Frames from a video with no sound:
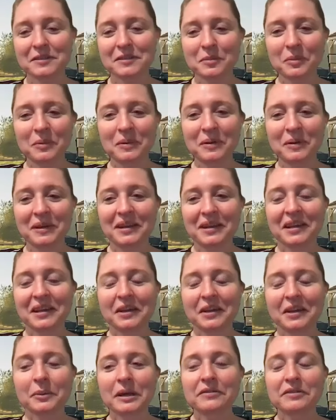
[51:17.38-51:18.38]
some. So
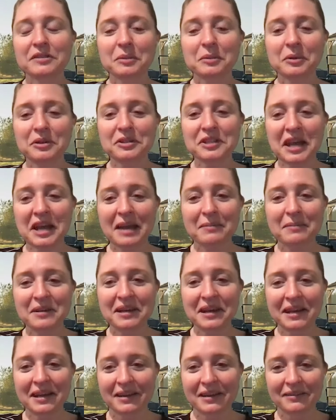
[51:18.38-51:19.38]
we're good. We have some more time
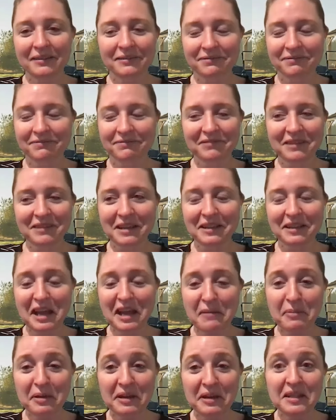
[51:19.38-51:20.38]
to have nothing
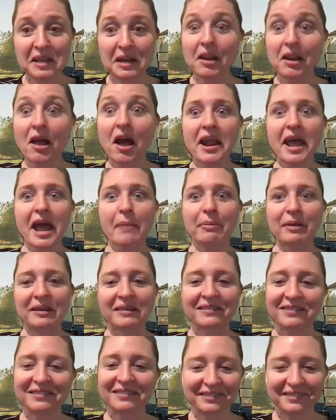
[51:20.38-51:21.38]
happen, and then a lot
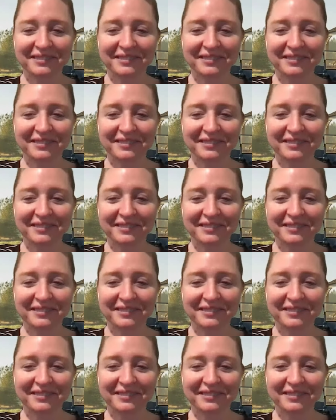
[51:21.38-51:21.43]
happen.